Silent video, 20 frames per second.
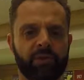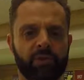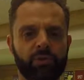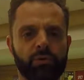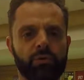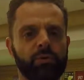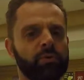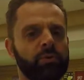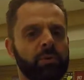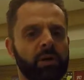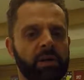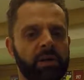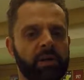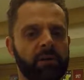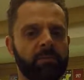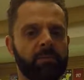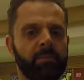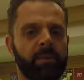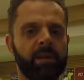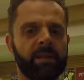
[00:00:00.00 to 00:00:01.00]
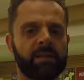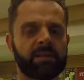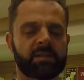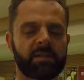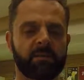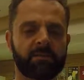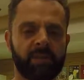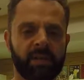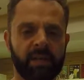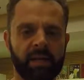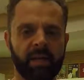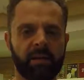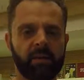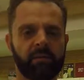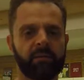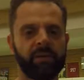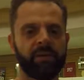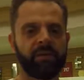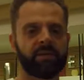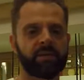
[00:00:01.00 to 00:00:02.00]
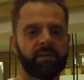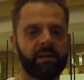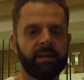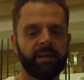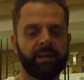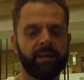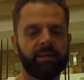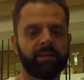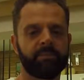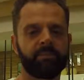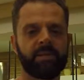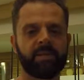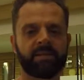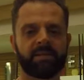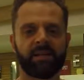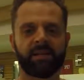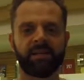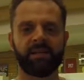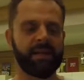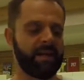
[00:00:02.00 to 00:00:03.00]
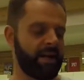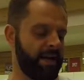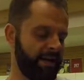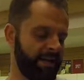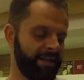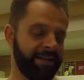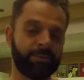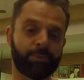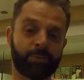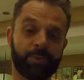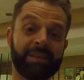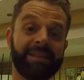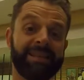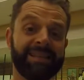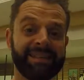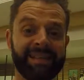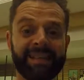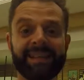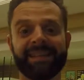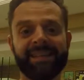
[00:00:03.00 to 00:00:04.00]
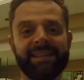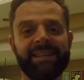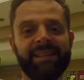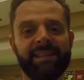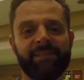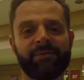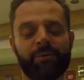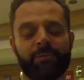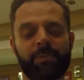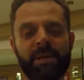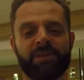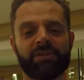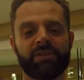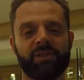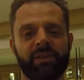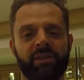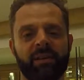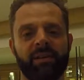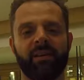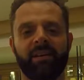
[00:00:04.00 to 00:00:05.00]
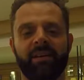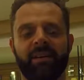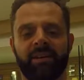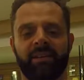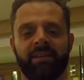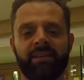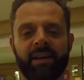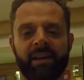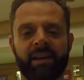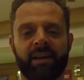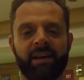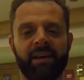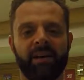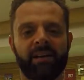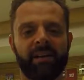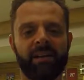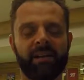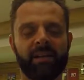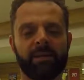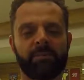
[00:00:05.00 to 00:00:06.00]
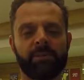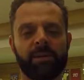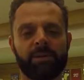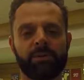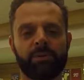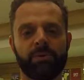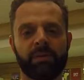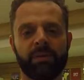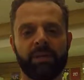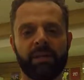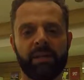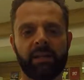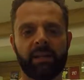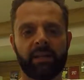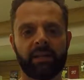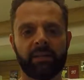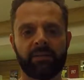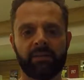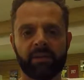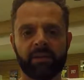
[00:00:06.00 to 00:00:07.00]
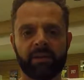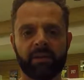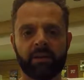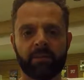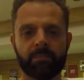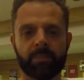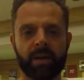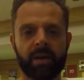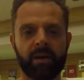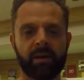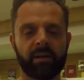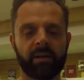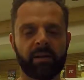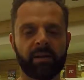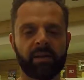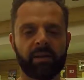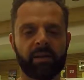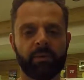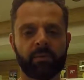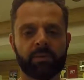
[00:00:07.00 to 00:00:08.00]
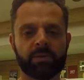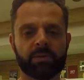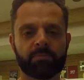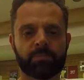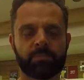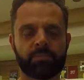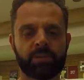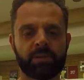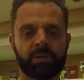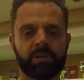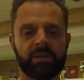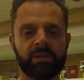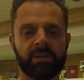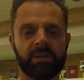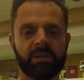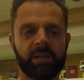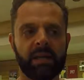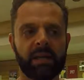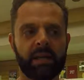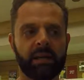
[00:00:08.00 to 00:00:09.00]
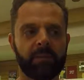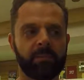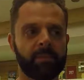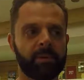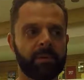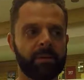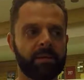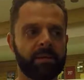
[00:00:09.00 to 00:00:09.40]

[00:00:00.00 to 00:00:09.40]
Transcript: to make something out of it. And basically, I really like the information that I got. I like Bitcoin. I like everything about it. I thought it was pretty damn